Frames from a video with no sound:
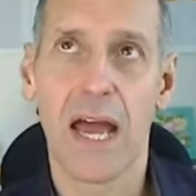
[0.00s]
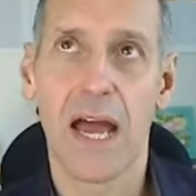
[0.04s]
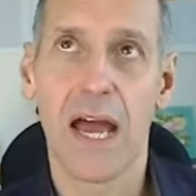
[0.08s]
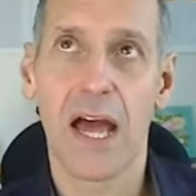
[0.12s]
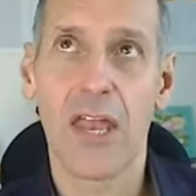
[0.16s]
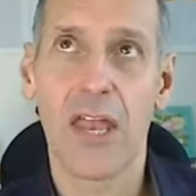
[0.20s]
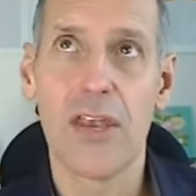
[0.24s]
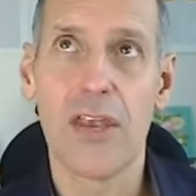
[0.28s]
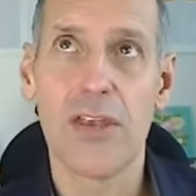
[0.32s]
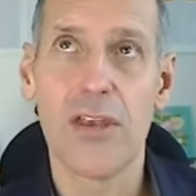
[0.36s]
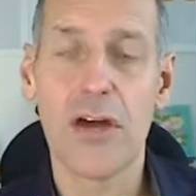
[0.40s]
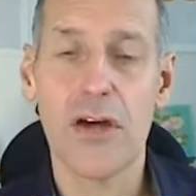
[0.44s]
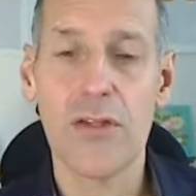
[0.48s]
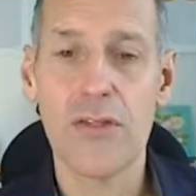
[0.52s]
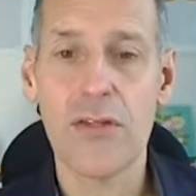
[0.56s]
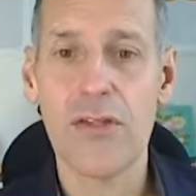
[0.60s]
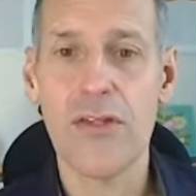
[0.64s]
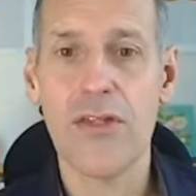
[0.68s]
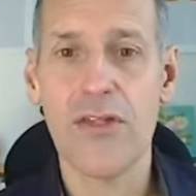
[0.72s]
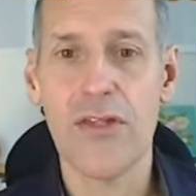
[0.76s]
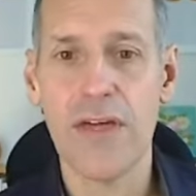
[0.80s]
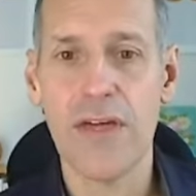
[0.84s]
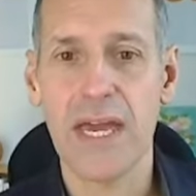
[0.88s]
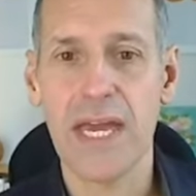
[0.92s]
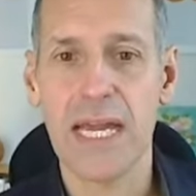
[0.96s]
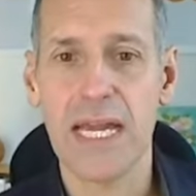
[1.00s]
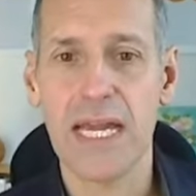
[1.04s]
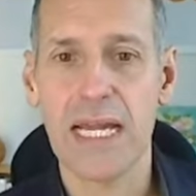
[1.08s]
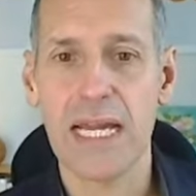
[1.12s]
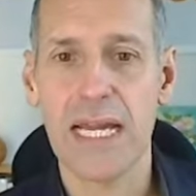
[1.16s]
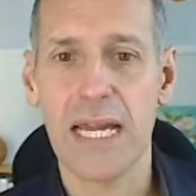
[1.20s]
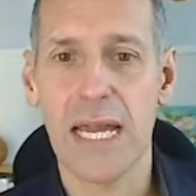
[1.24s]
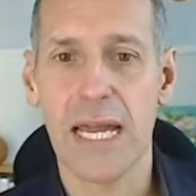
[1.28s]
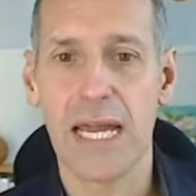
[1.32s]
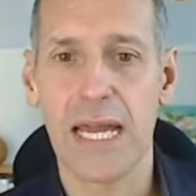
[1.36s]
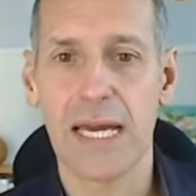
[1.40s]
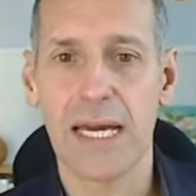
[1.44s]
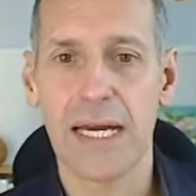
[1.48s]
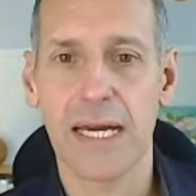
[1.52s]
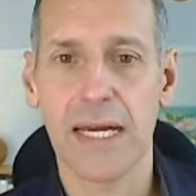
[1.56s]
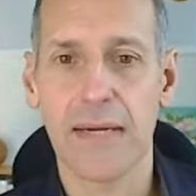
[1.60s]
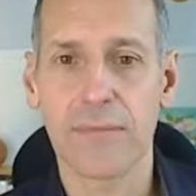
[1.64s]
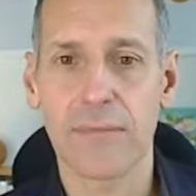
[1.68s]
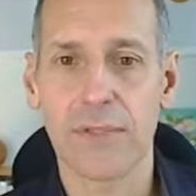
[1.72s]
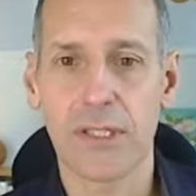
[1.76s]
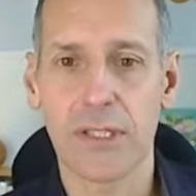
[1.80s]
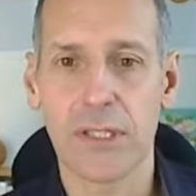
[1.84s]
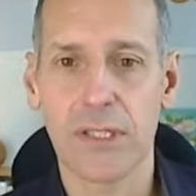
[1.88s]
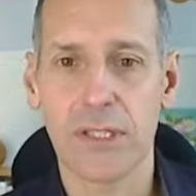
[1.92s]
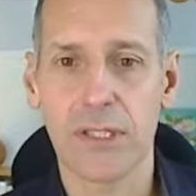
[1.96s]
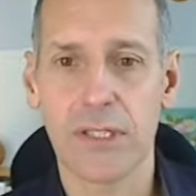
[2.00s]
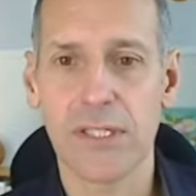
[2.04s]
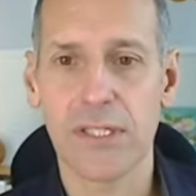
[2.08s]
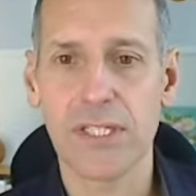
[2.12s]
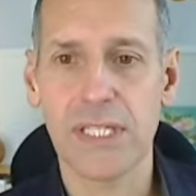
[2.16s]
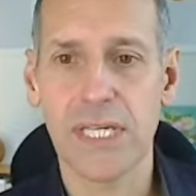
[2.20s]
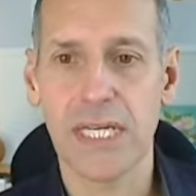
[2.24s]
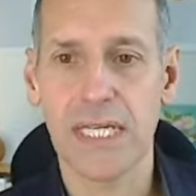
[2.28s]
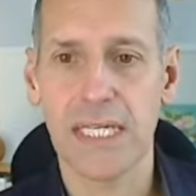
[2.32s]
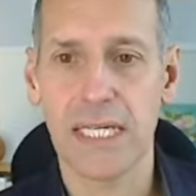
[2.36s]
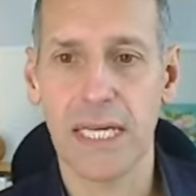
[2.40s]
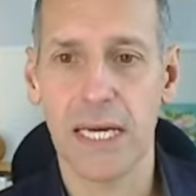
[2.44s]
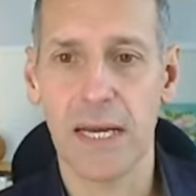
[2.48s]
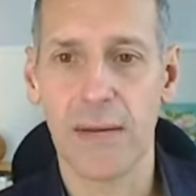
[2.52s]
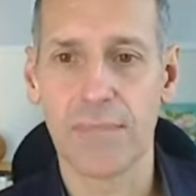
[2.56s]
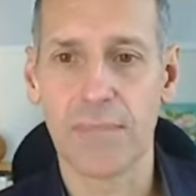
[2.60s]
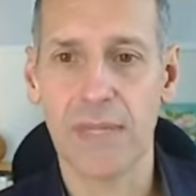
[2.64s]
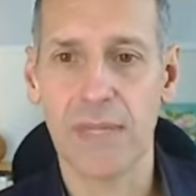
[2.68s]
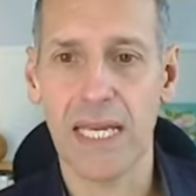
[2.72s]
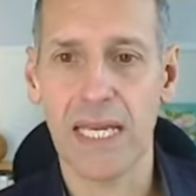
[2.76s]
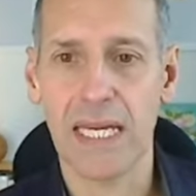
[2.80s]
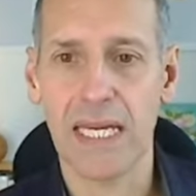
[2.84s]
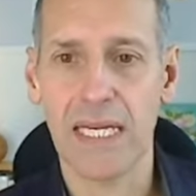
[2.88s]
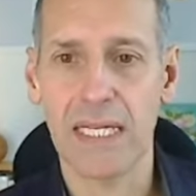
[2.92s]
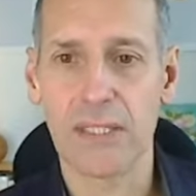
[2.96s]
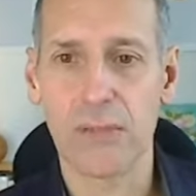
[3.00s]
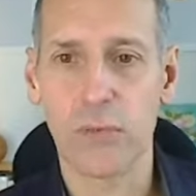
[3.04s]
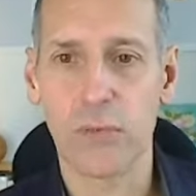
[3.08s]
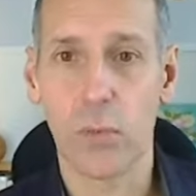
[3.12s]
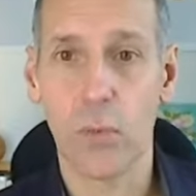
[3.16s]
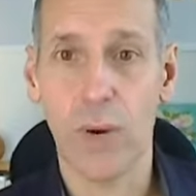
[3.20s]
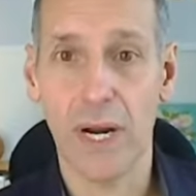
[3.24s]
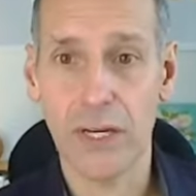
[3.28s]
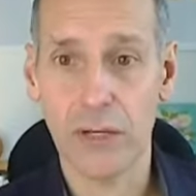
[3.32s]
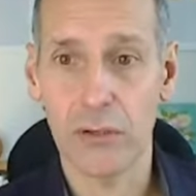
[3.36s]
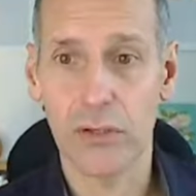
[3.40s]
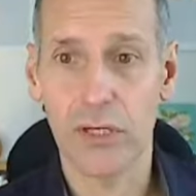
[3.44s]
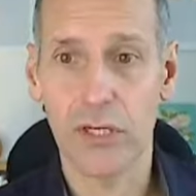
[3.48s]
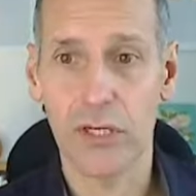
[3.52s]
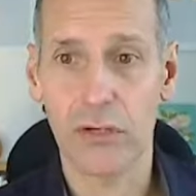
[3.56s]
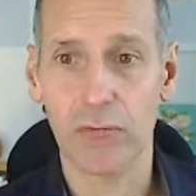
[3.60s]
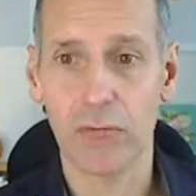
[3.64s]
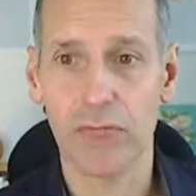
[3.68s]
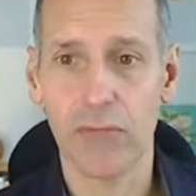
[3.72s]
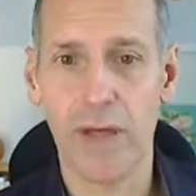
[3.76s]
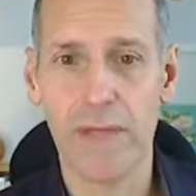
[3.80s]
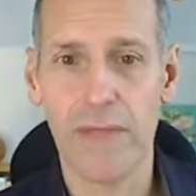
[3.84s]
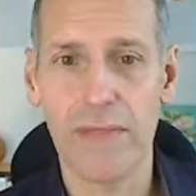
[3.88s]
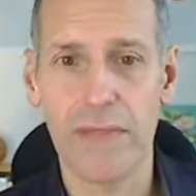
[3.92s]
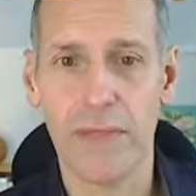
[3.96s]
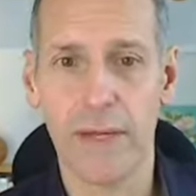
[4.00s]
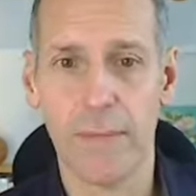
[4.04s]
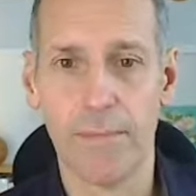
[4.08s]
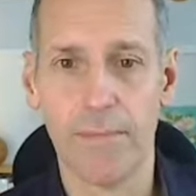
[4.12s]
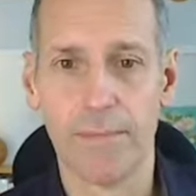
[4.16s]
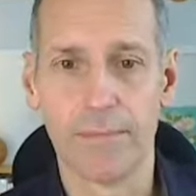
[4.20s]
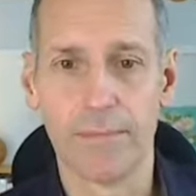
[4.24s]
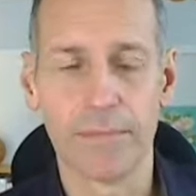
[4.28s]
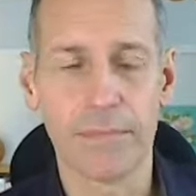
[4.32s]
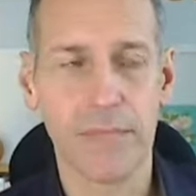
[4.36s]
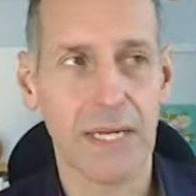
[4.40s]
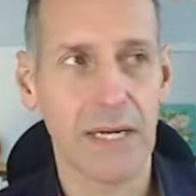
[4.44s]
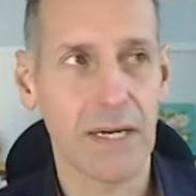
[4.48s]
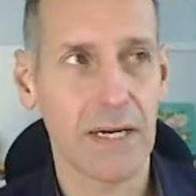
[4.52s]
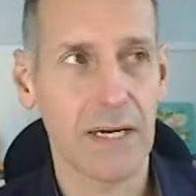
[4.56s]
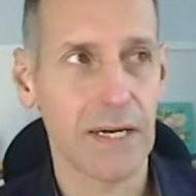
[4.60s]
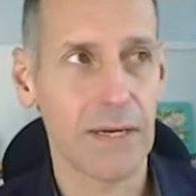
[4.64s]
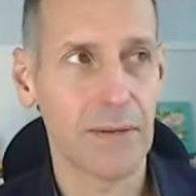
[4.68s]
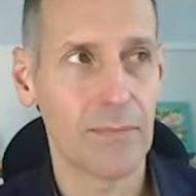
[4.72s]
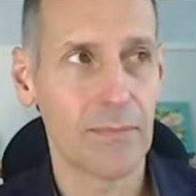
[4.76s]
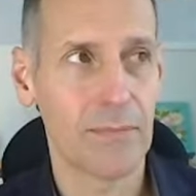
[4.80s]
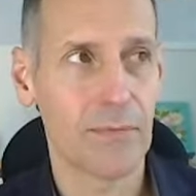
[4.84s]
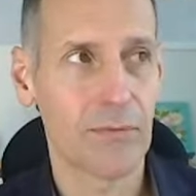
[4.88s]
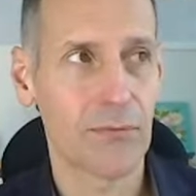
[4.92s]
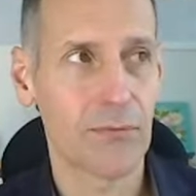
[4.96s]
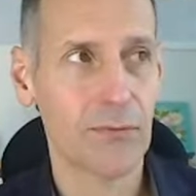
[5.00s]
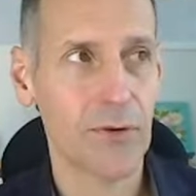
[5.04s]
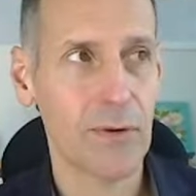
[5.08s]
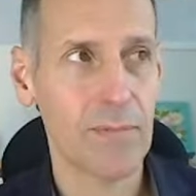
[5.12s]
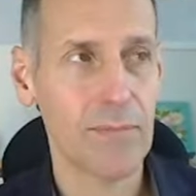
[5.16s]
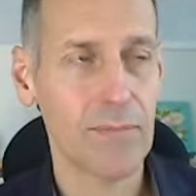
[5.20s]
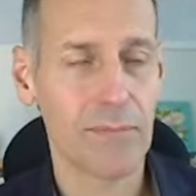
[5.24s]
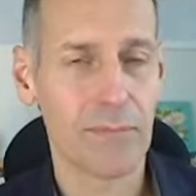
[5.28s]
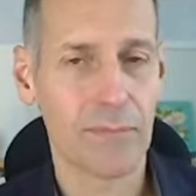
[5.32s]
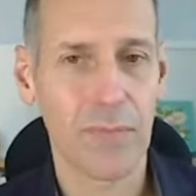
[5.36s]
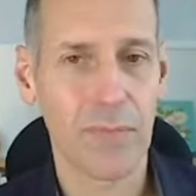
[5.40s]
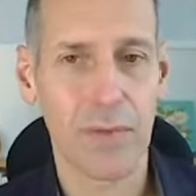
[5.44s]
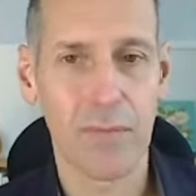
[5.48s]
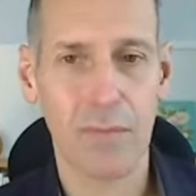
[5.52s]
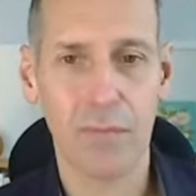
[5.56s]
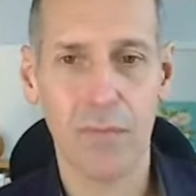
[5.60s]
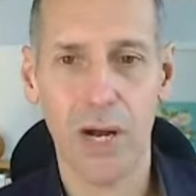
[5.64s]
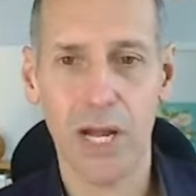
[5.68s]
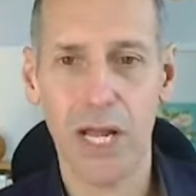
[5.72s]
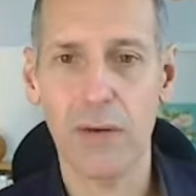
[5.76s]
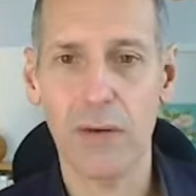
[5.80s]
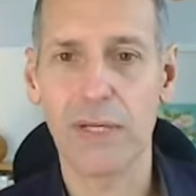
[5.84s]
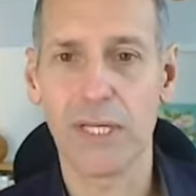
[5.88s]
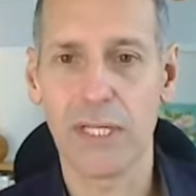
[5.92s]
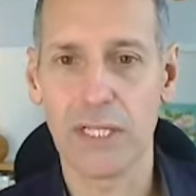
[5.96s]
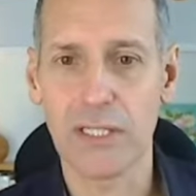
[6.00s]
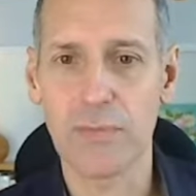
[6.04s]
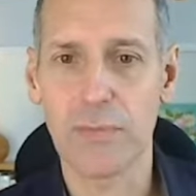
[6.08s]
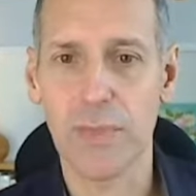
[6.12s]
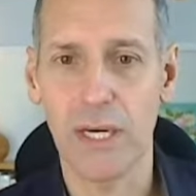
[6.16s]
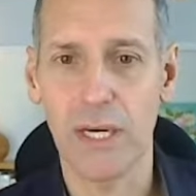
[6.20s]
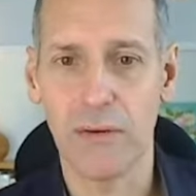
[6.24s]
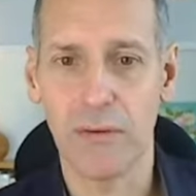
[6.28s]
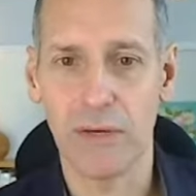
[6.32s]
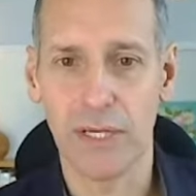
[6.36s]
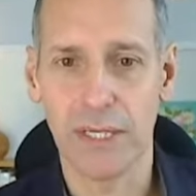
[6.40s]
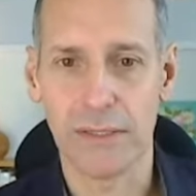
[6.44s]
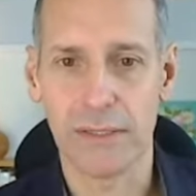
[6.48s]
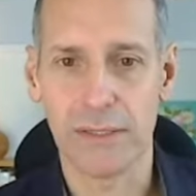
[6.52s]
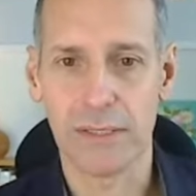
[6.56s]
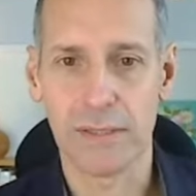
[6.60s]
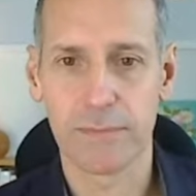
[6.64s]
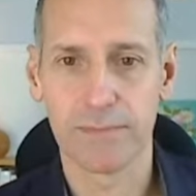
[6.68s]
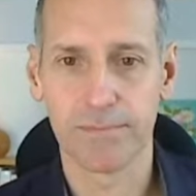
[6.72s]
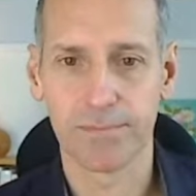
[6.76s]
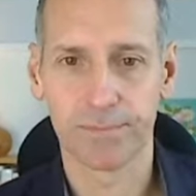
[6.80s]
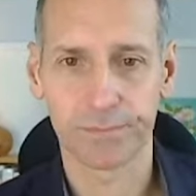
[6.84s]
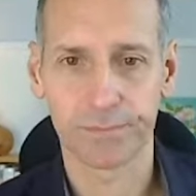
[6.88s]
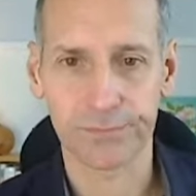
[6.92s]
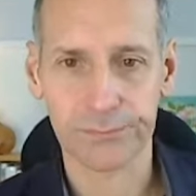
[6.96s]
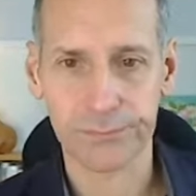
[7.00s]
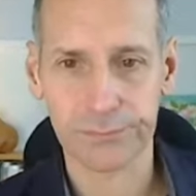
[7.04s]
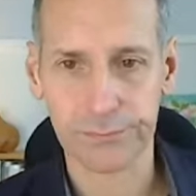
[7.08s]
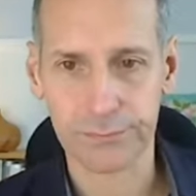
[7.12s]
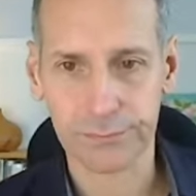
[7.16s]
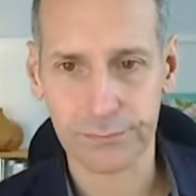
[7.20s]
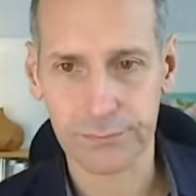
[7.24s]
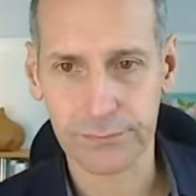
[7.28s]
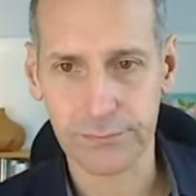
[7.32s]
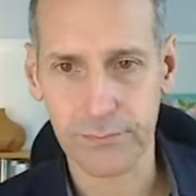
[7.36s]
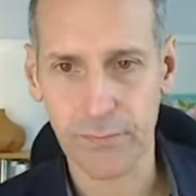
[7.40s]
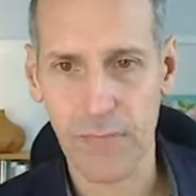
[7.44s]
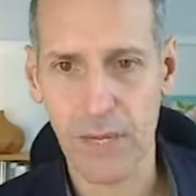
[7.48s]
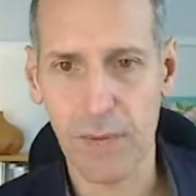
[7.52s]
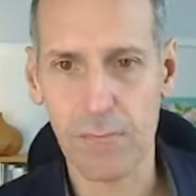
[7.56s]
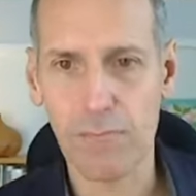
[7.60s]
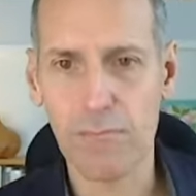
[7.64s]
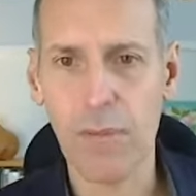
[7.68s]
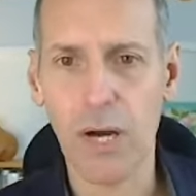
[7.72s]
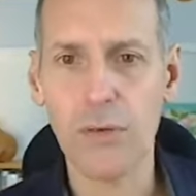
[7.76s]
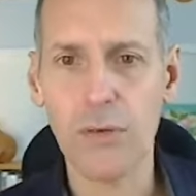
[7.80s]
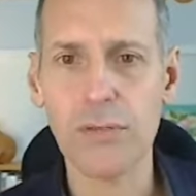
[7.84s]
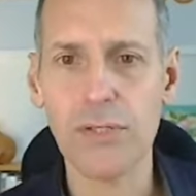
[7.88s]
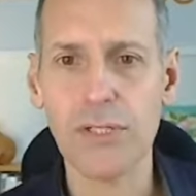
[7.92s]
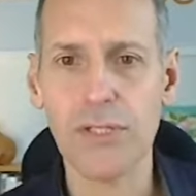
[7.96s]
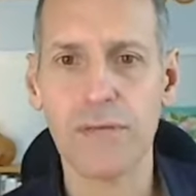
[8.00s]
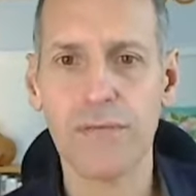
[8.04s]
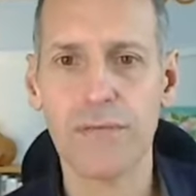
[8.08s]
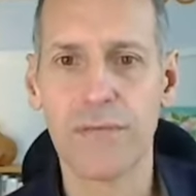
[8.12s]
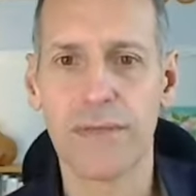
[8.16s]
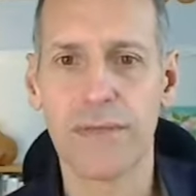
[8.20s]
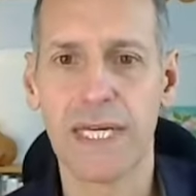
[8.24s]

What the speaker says: Another thing to consider is when you're going to run them. From my own experience, most of